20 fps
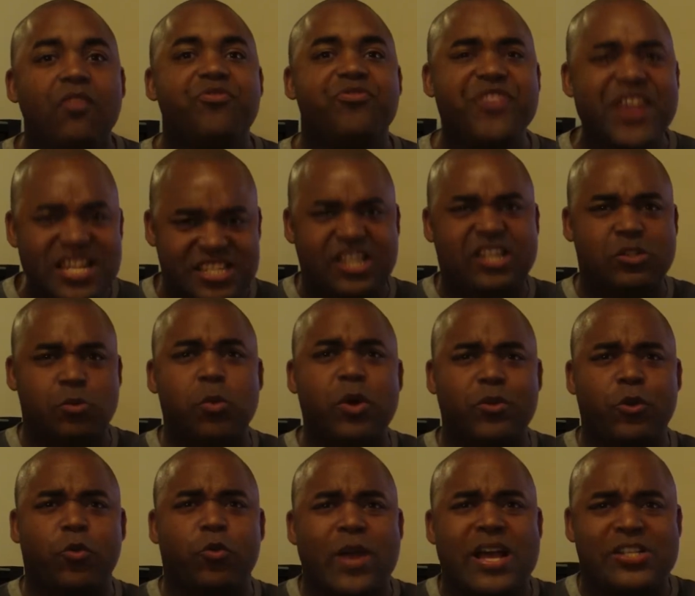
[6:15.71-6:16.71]
This is where
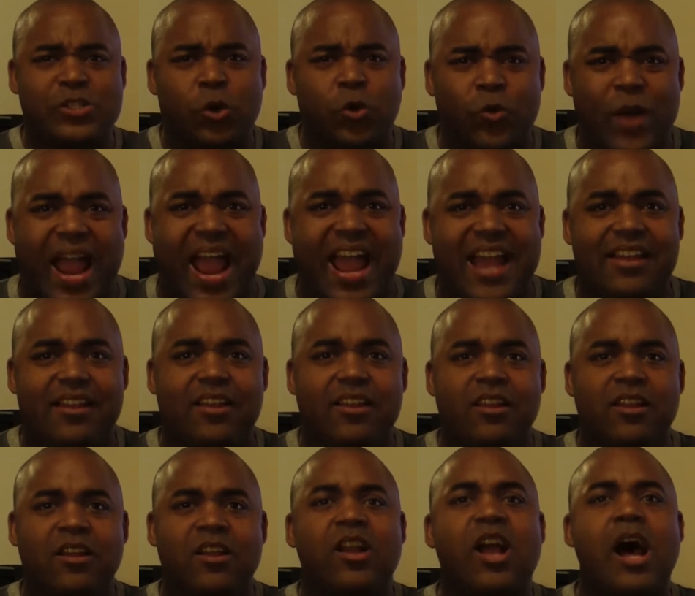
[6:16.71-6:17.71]
the
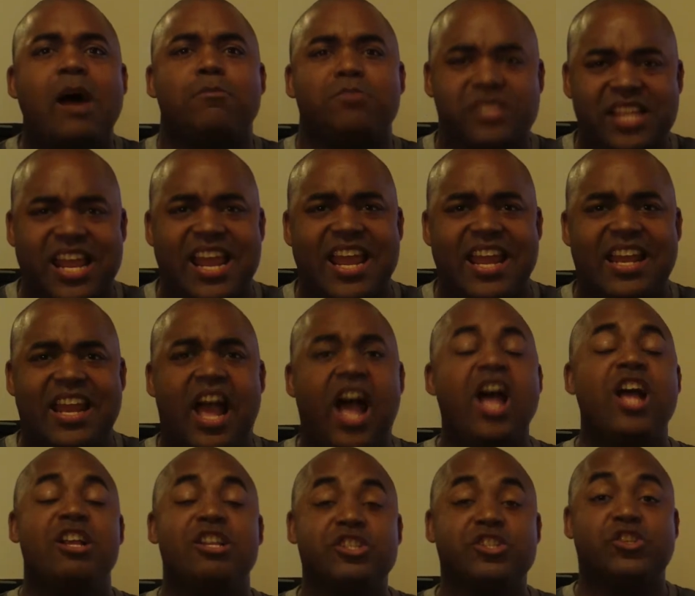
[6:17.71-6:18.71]
wrestlerant comes in
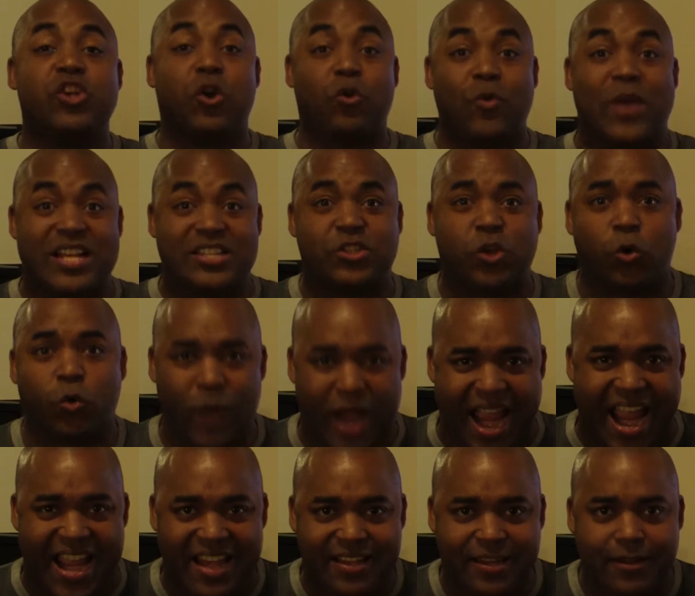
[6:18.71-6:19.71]
to
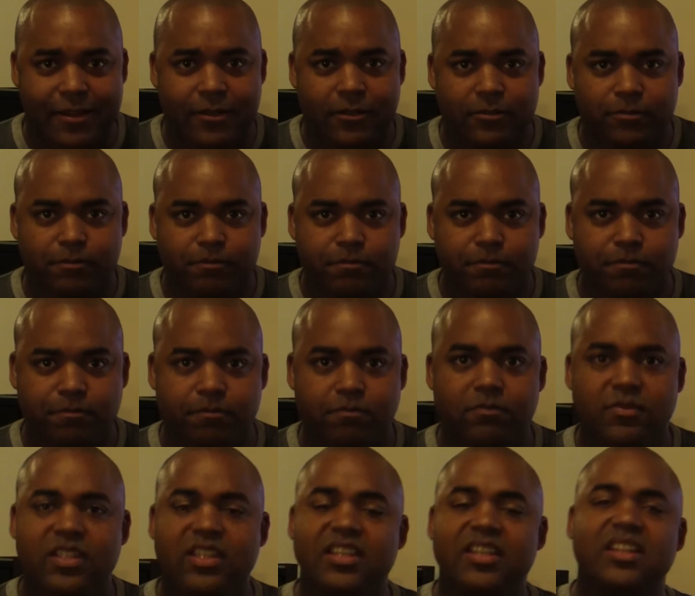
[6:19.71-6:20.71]
wrestlerant.
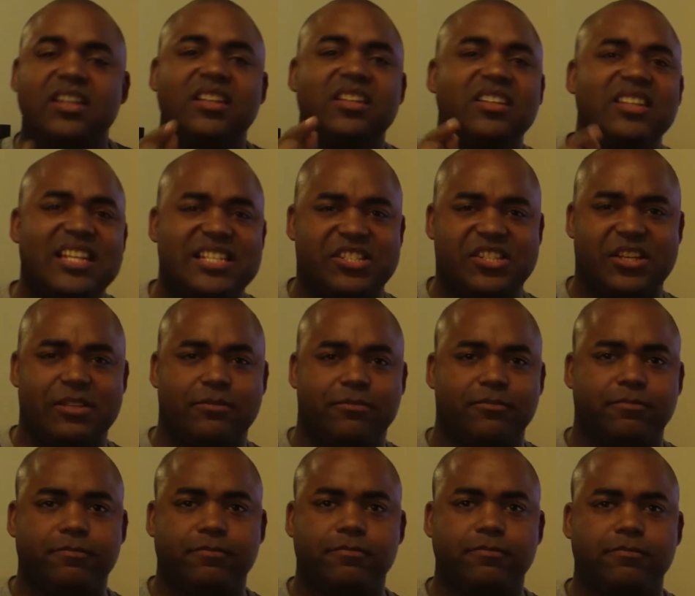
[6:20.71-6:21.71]
Listen,
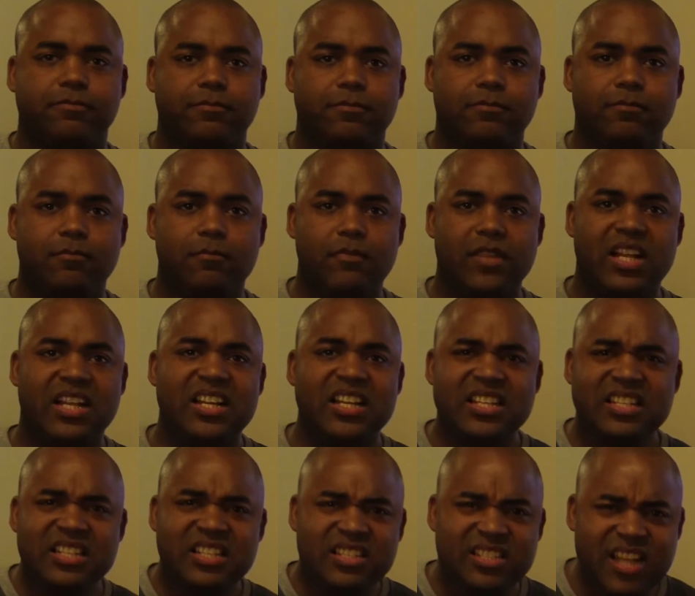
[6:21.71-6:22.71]

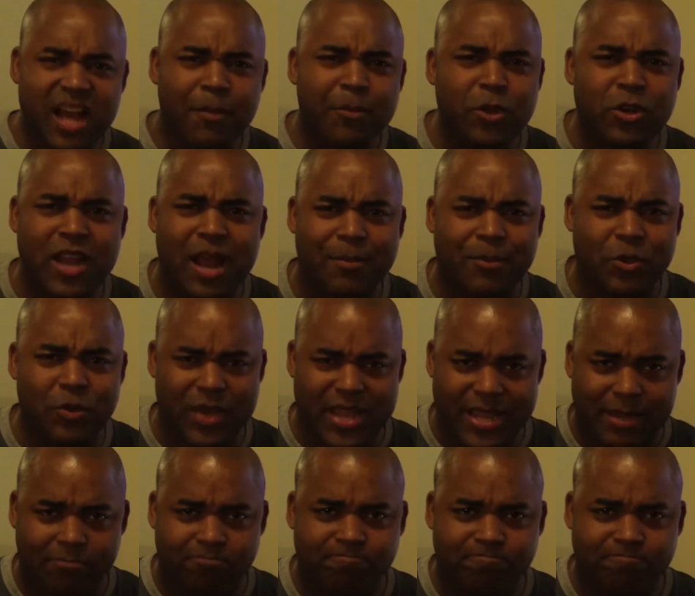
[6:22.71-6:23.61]
WWE,